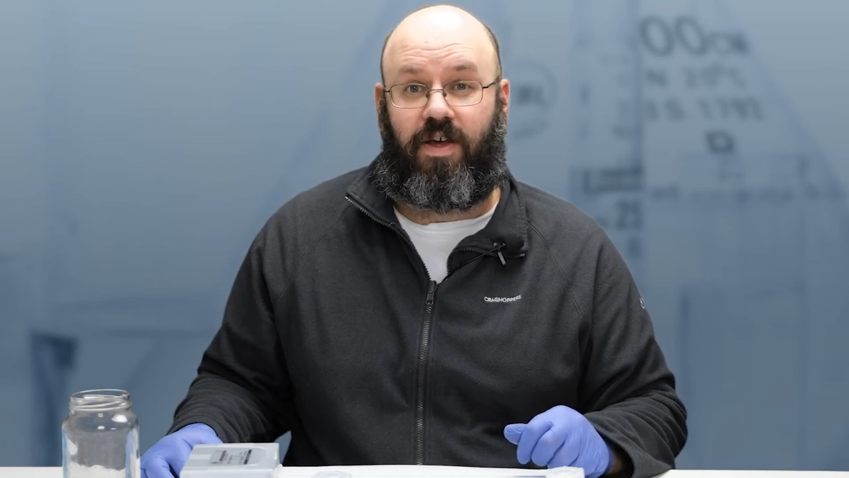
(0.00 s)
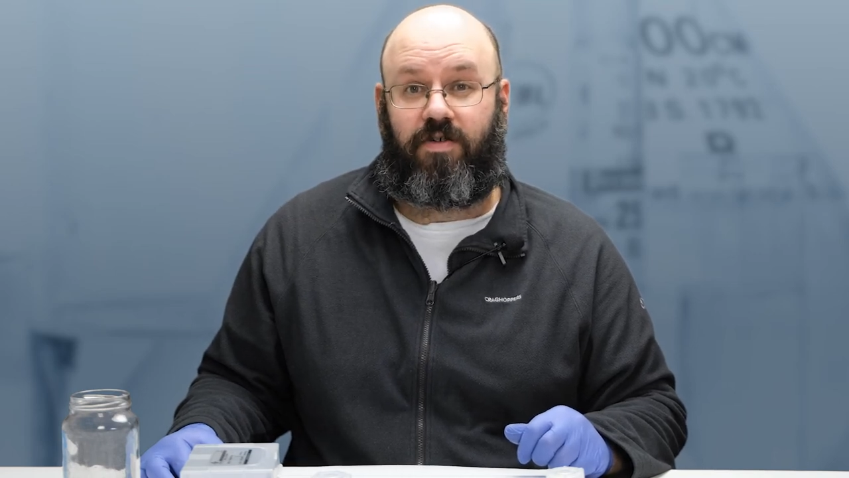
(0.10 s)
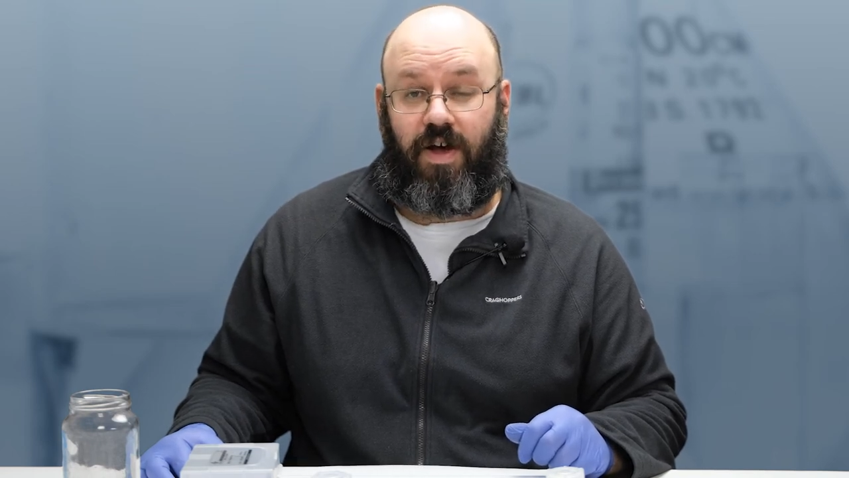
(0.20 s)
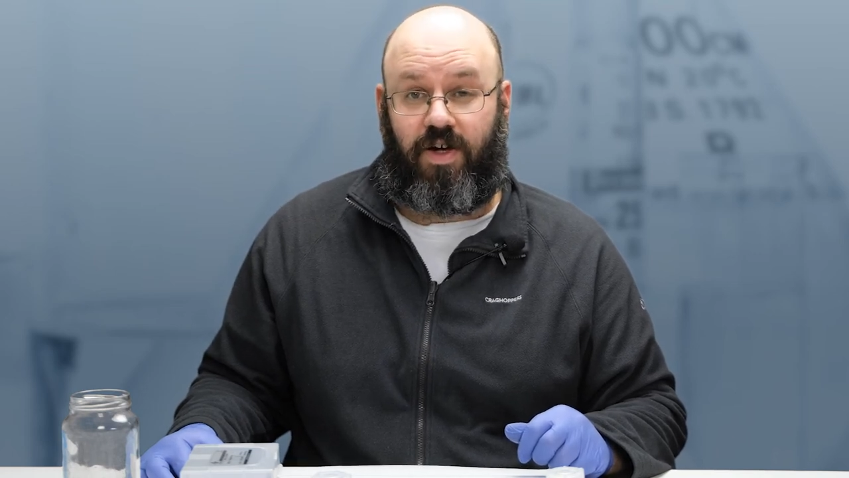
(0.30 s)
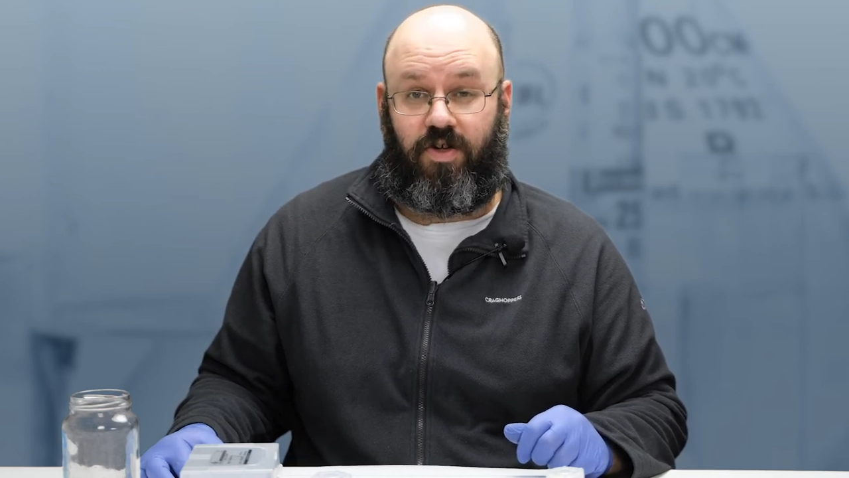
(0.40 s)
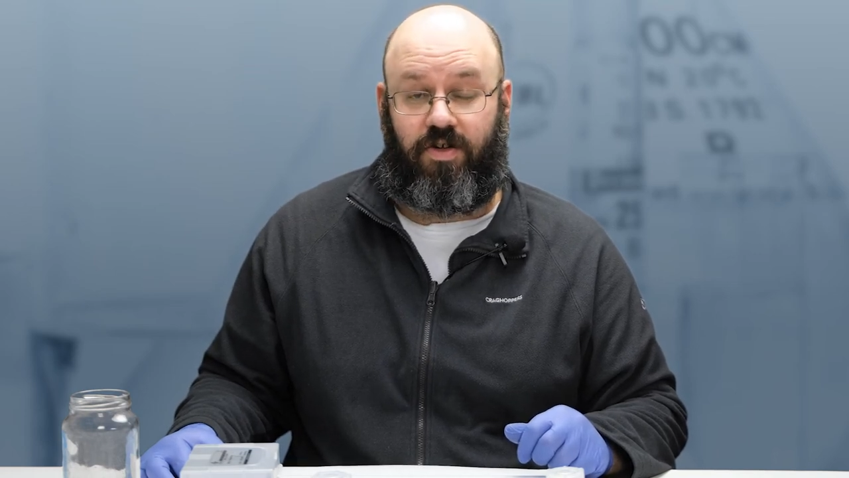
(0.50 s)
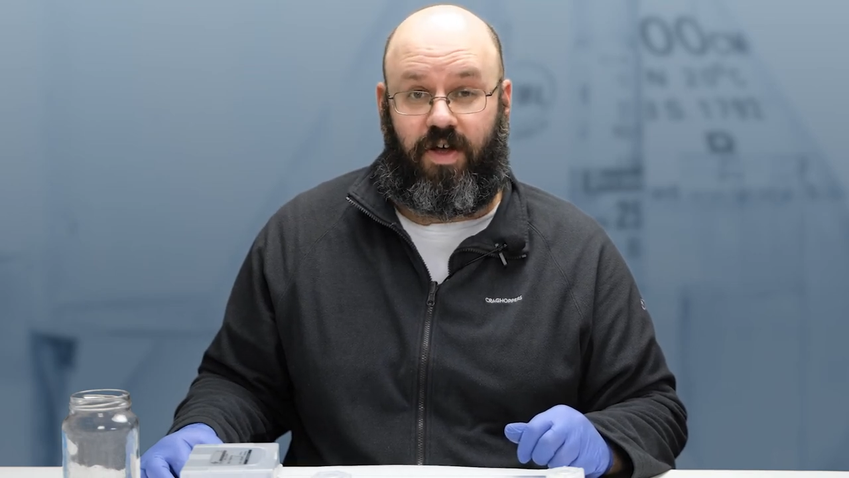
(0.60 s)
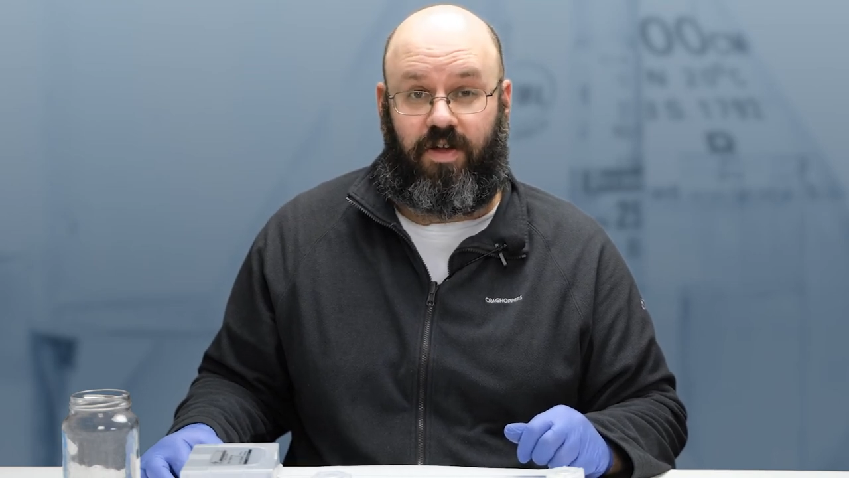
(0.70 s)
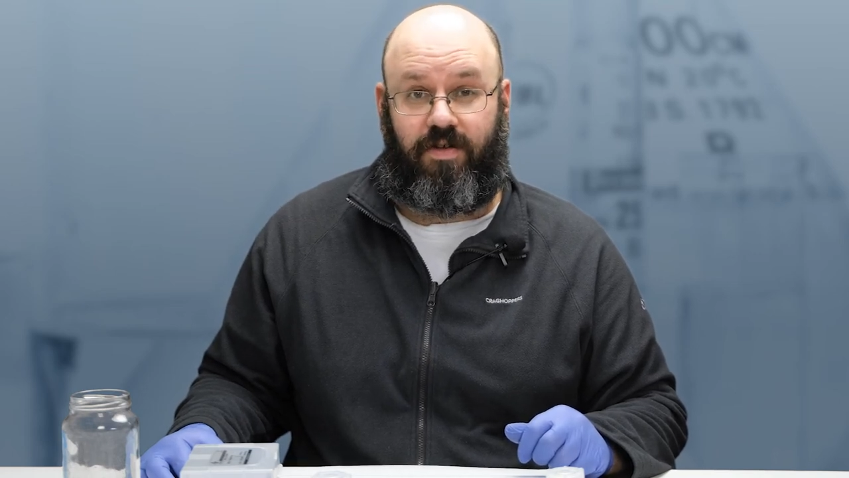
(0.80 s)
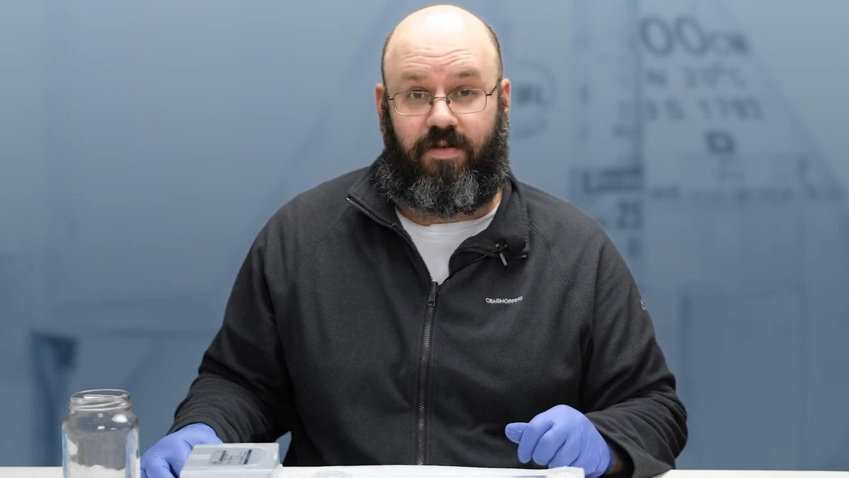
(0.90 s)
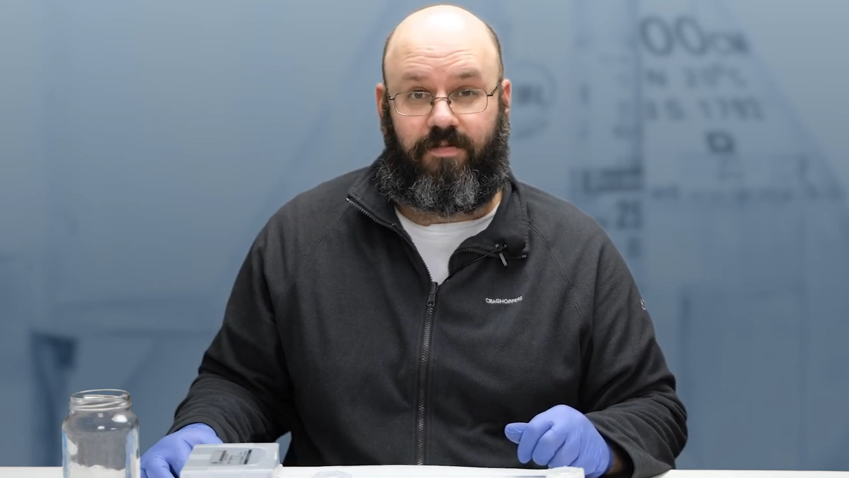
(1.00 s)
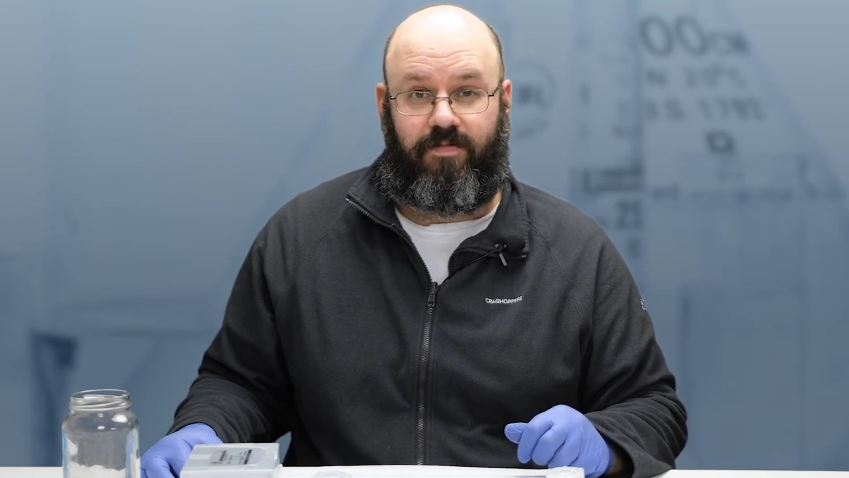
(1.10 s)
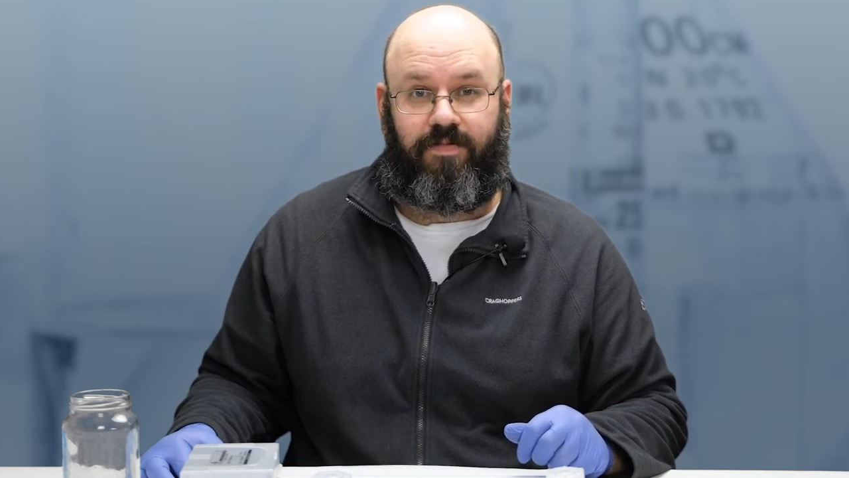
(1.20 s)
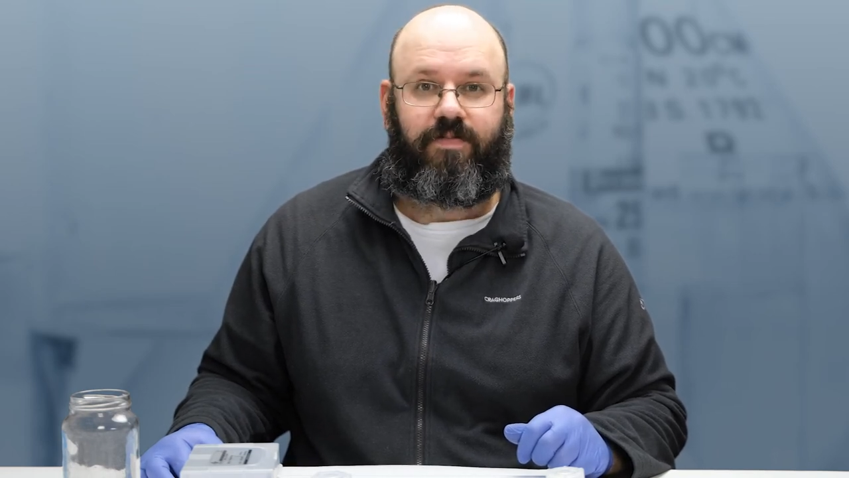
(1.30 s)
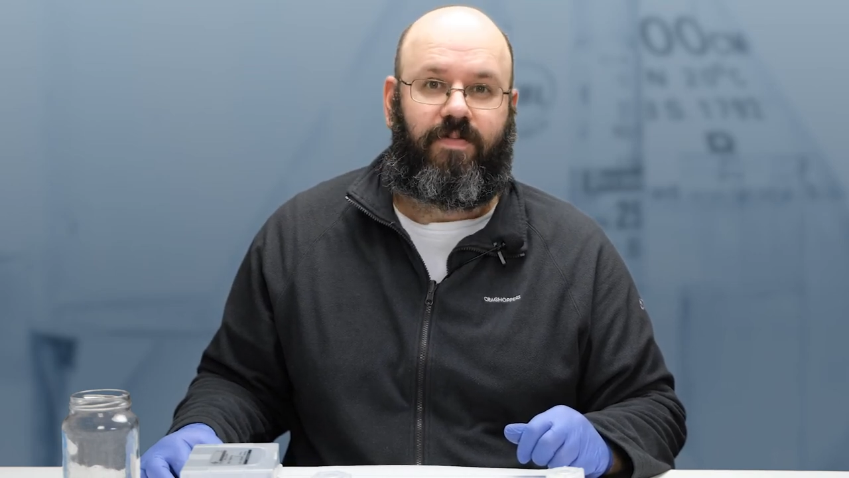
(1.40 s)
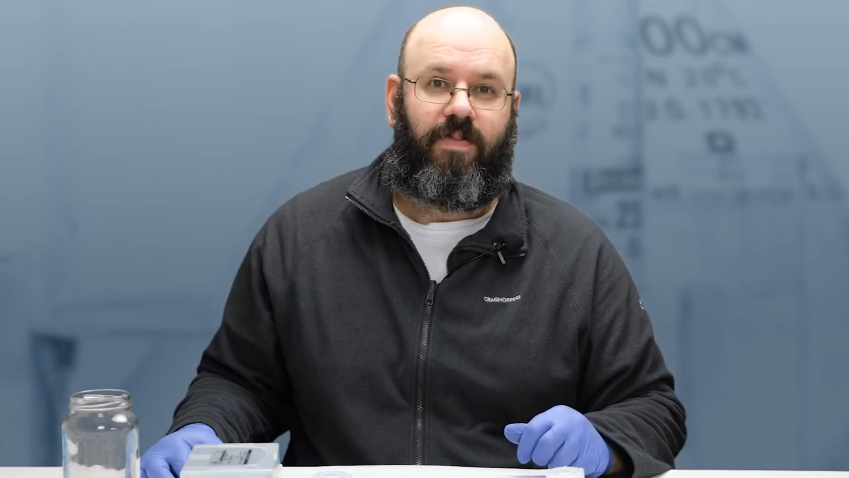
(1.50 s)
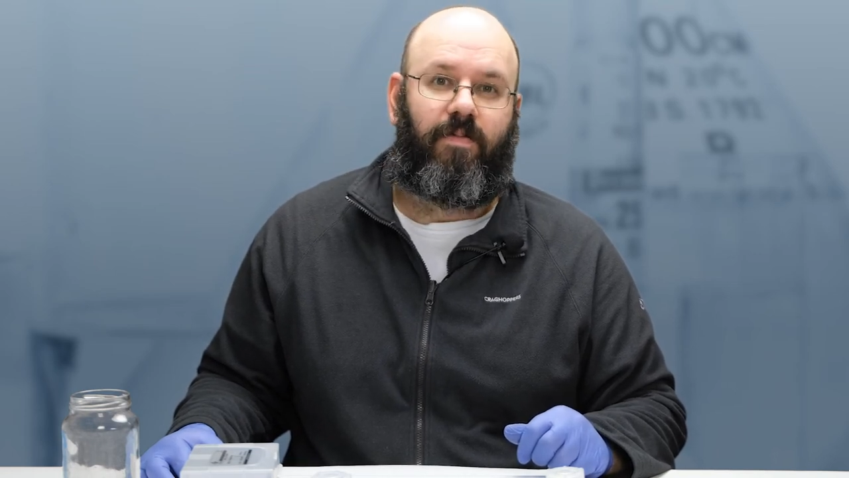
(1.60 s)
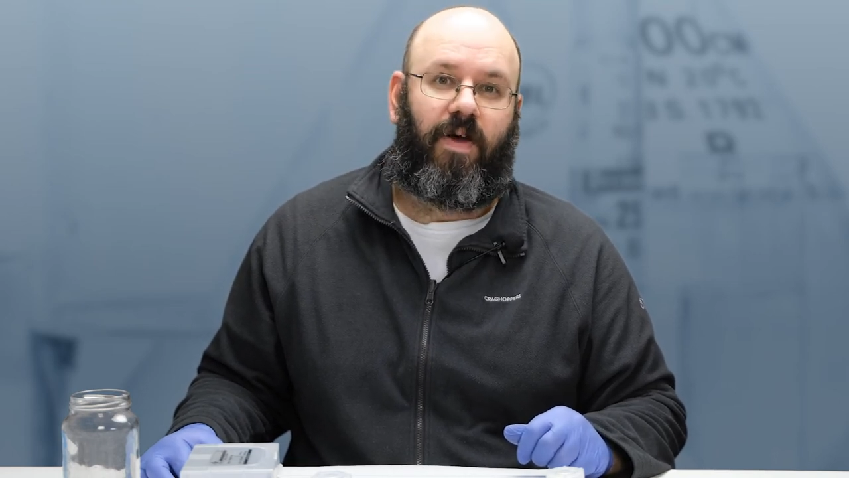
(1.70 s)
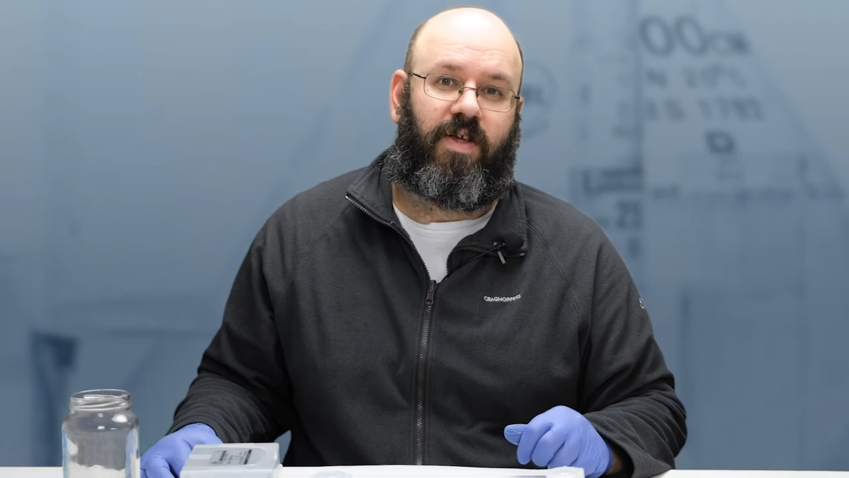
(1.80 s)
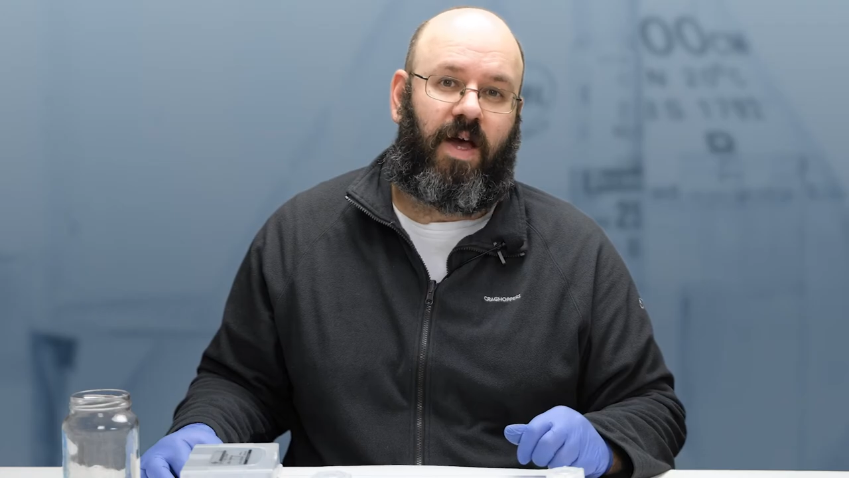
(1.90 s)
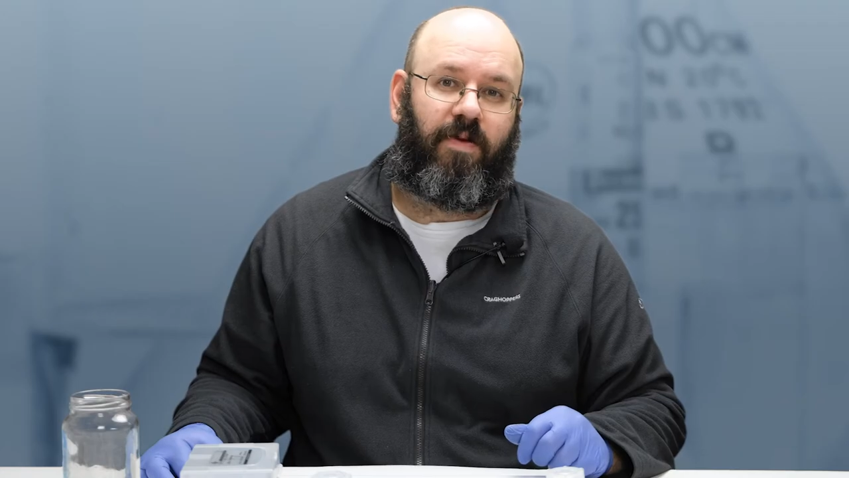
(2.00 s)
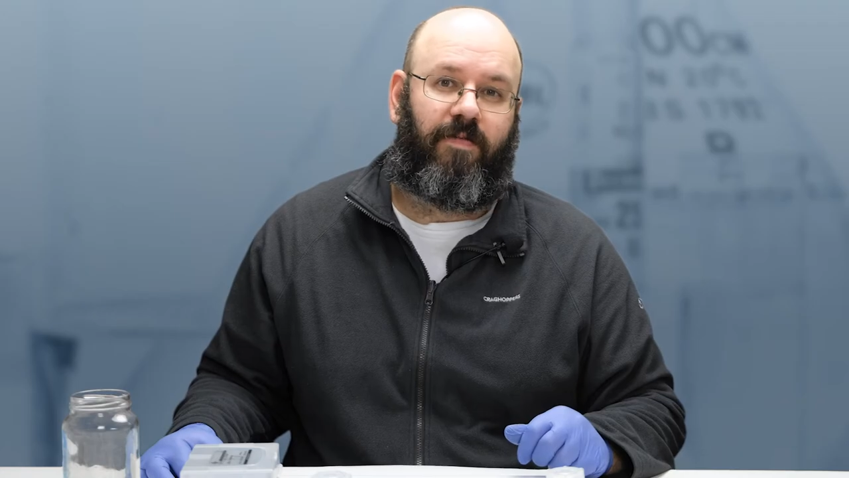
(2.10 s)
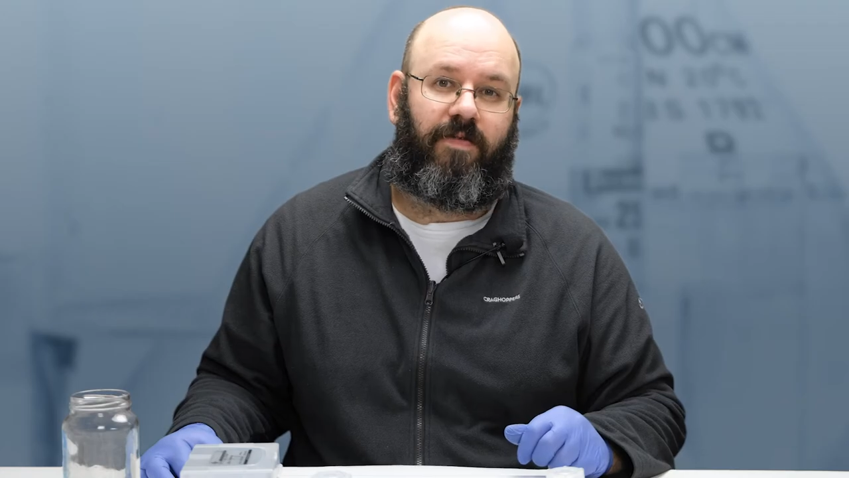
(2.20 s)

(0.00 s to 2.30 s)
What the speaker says: Extraction Kit. My sample